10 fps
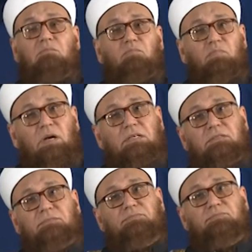
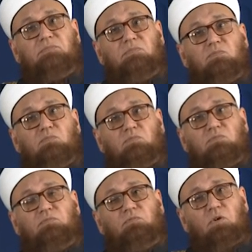But
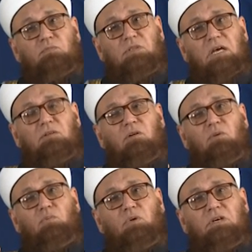from then
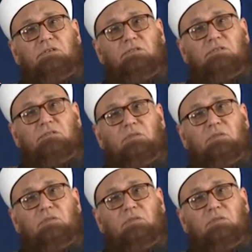onwards,